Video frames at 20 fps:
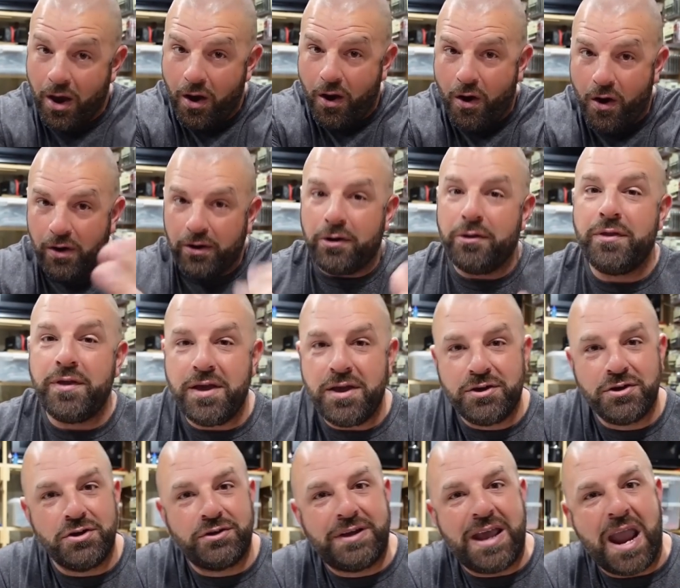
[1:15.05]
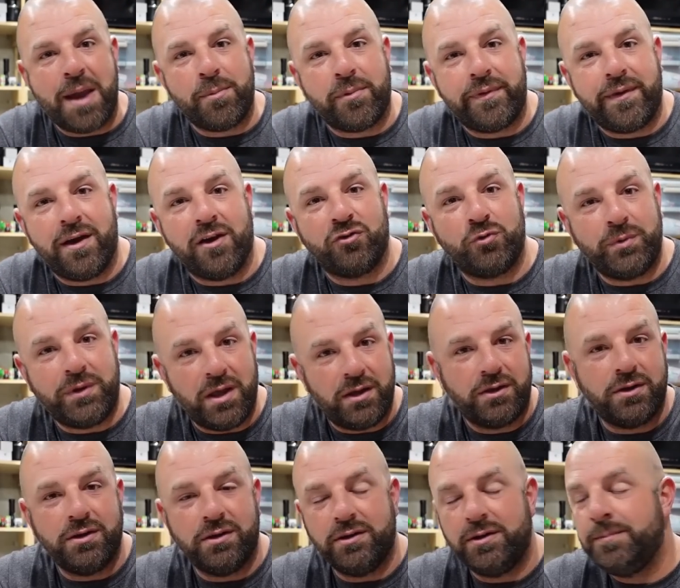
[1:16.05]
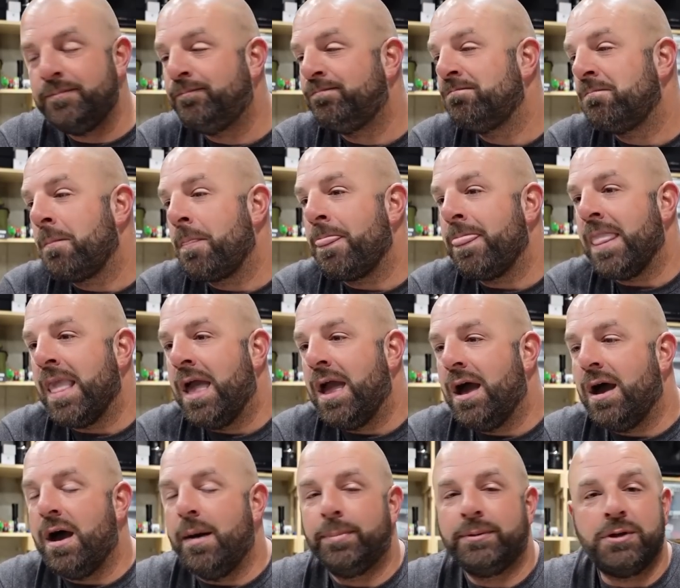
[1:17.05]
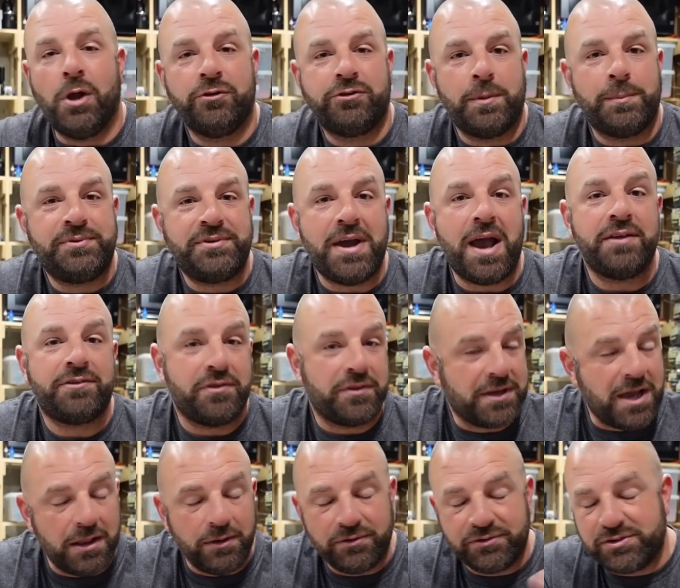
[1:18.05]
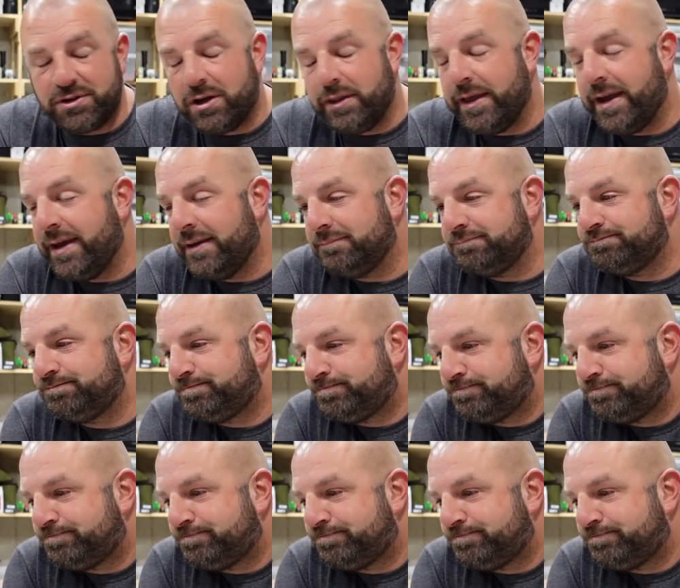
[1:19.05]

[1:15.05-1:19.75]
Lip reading: on the good camera there, so we can get good close-up shots of the colors and all that.